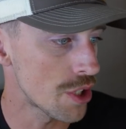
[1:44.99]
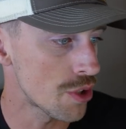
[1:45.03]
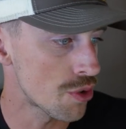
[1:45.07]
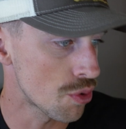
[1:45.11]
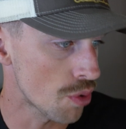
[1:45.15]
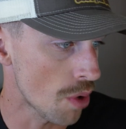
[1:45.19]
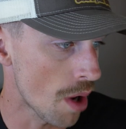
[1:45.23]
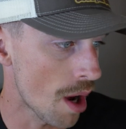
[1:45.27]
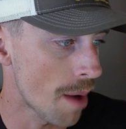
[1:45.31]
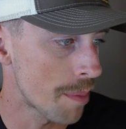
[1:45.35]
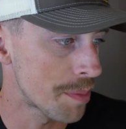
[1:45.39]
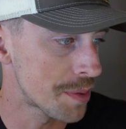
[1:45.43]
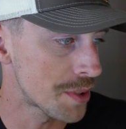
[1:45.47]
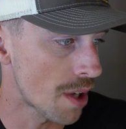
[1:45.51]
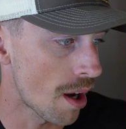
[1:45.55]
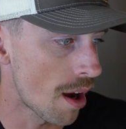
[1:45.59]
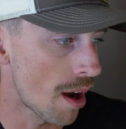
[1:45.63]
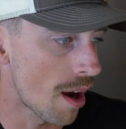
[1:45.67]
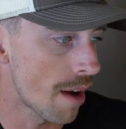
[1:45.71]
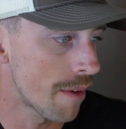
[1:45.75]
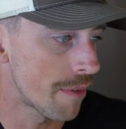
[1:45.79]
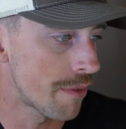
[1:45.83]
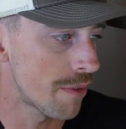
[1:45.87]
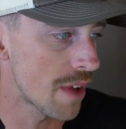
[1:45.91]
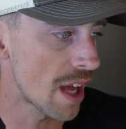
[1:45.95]
drops
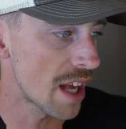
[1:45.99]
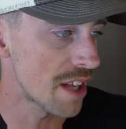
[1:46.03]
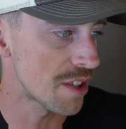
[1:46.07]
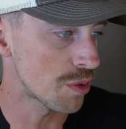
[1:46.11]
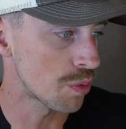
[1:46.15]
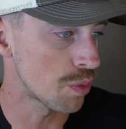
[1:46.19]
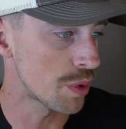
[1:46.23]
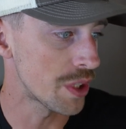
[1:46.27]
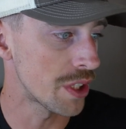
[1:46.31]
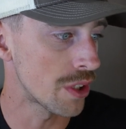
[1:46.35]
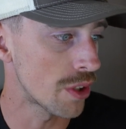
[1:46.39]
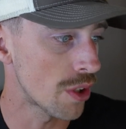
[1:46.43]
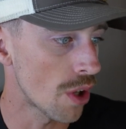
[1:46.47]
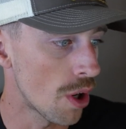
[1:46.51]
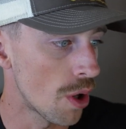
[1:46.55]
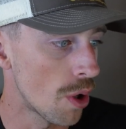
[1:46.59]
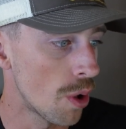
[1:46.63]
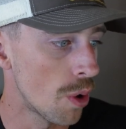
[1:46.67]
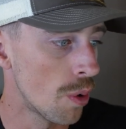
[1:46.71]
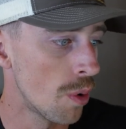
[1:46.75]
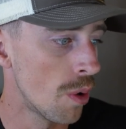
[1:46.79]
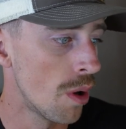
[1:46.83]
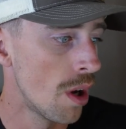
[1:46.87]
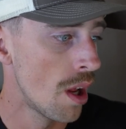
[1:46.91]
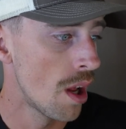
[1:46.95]
off as we
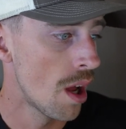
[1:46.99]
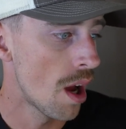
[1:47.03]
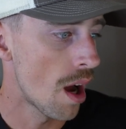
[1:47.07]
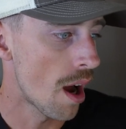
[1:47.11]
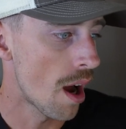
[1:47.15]
go